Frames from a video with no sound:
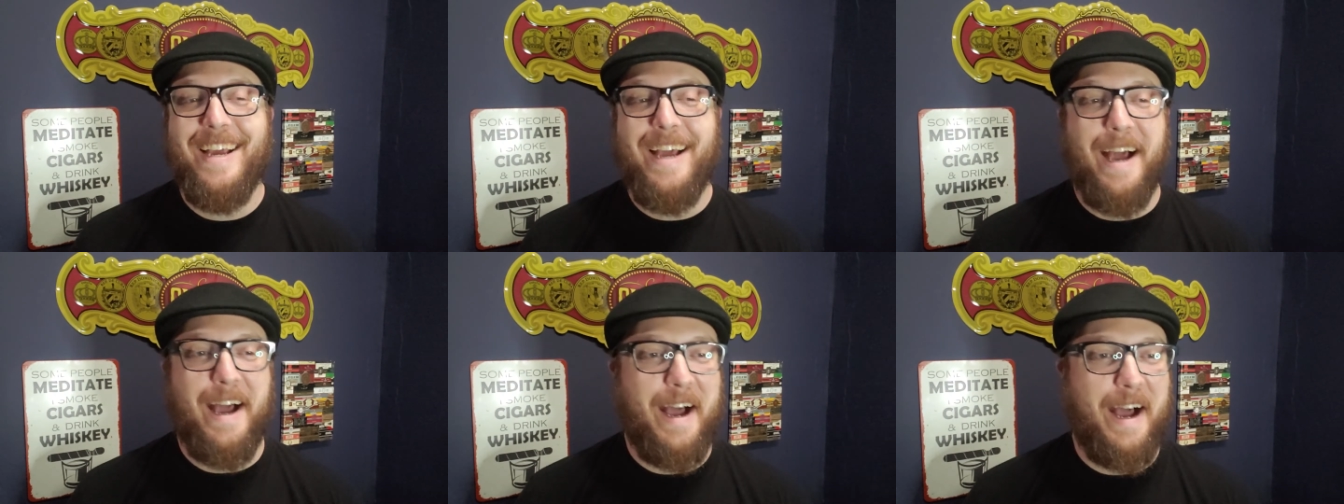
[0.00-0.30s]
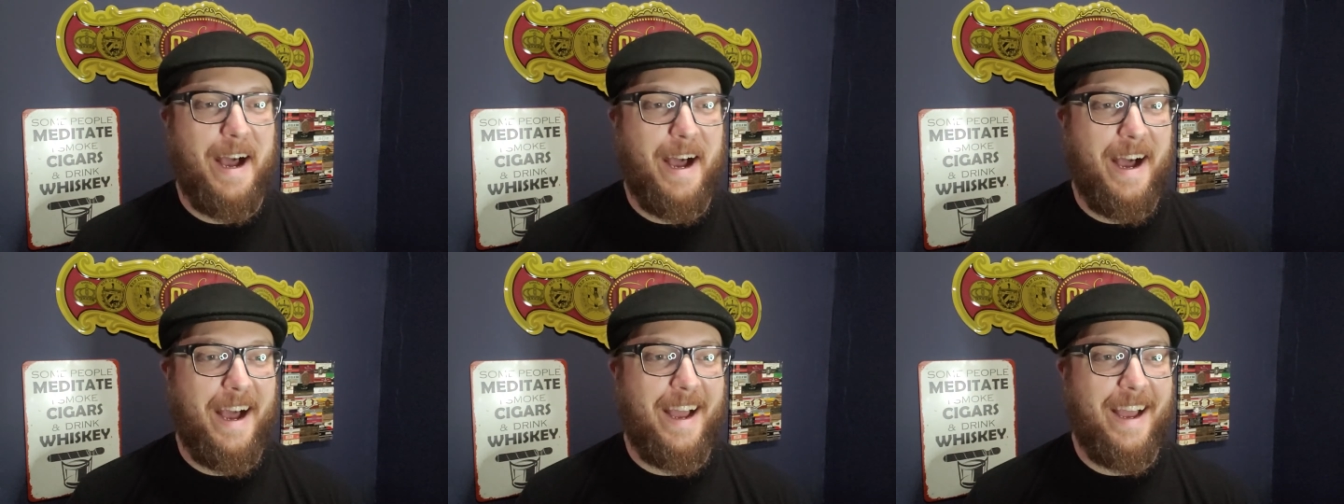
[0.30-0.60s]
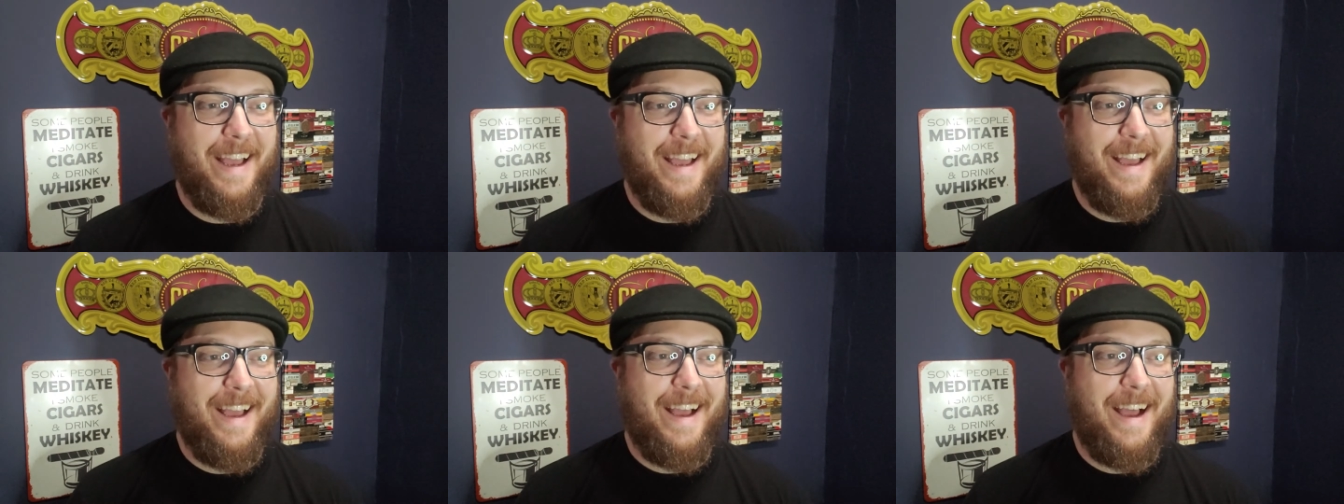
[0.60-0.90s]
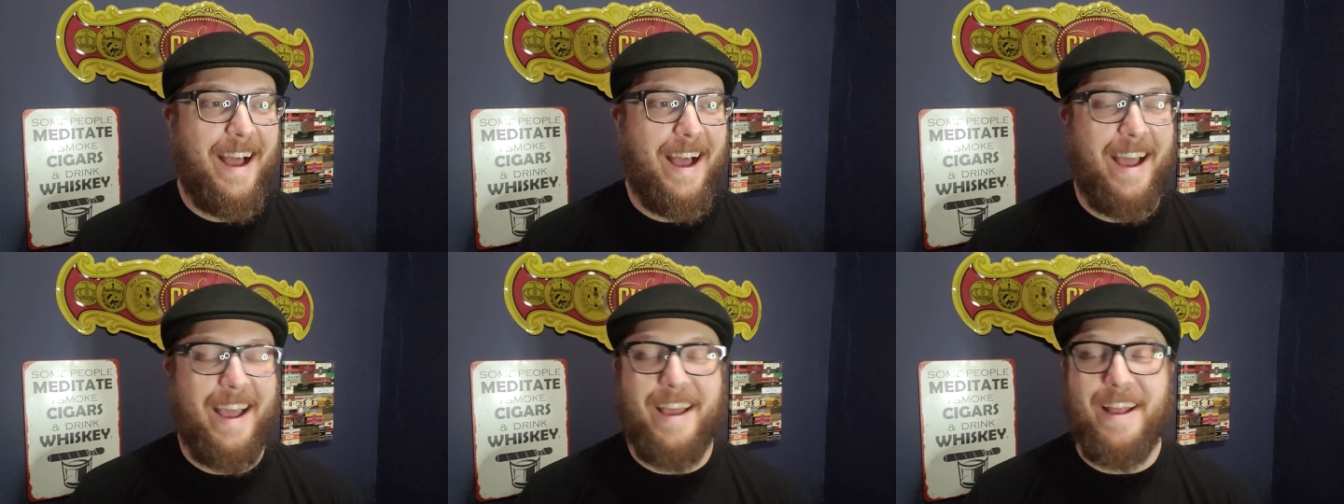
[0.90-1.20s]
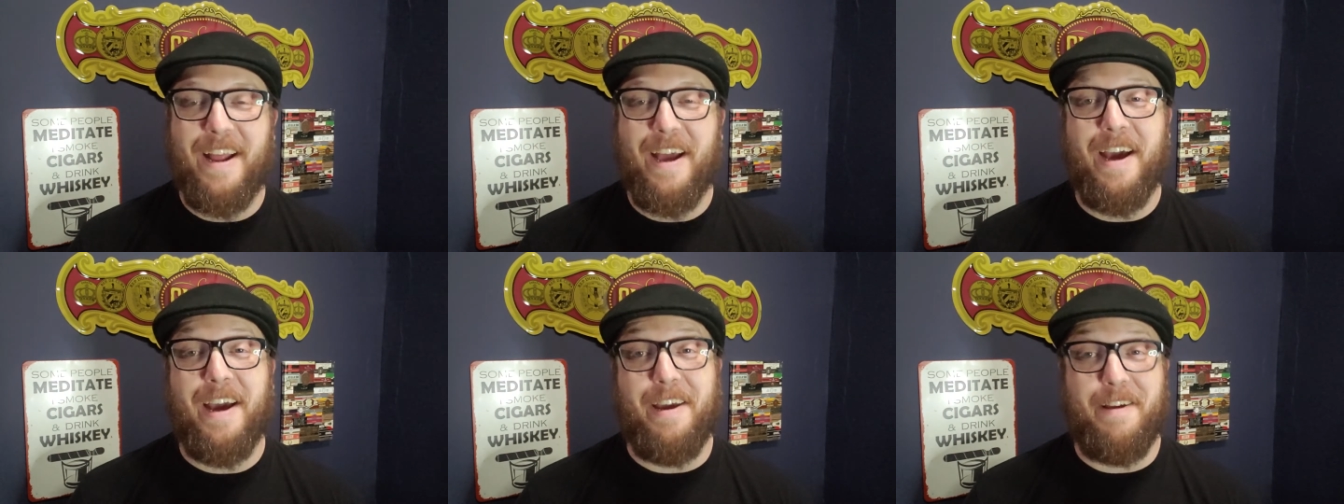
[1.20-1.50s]
I
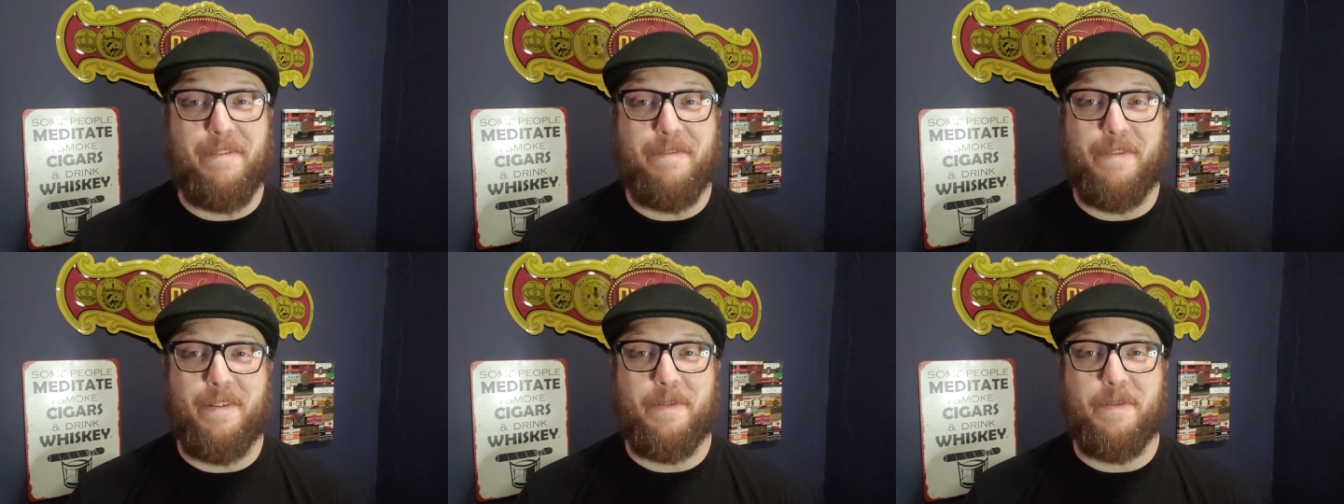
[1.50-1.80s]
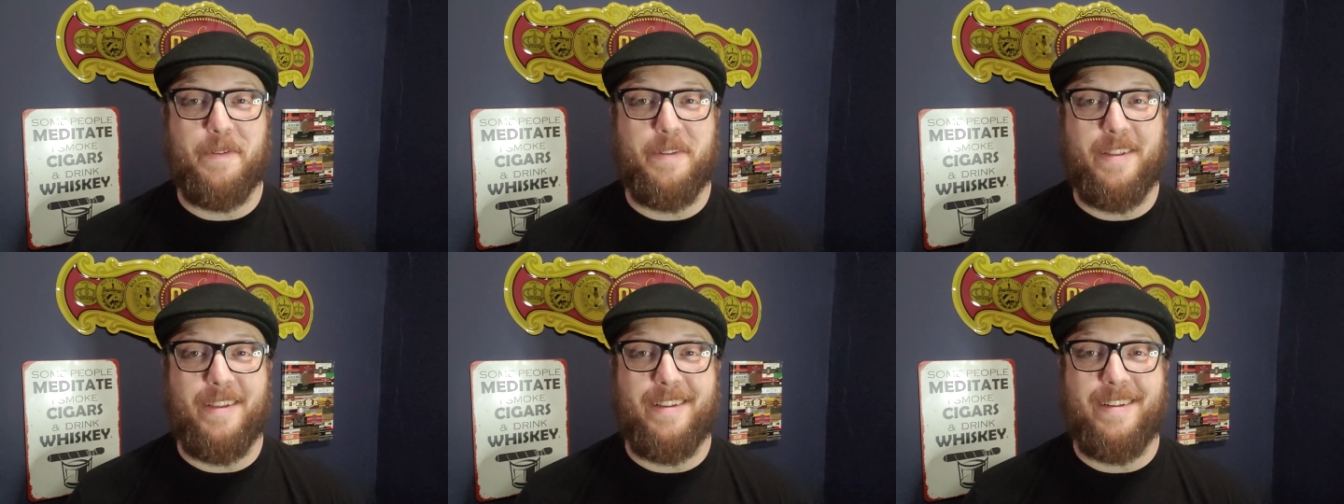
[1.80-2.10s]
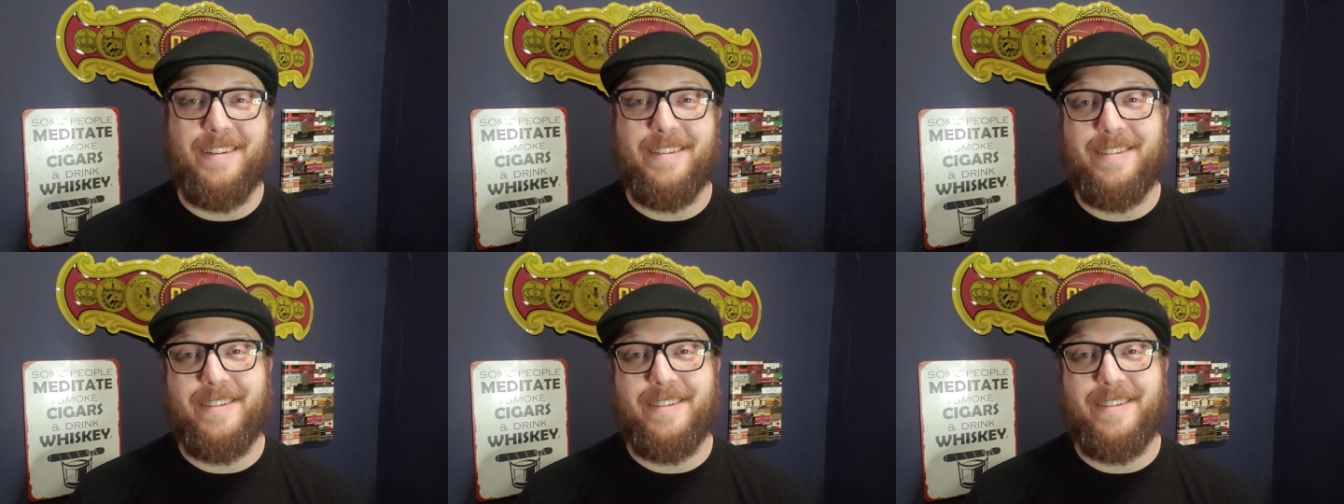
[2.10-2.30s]
had fun with it.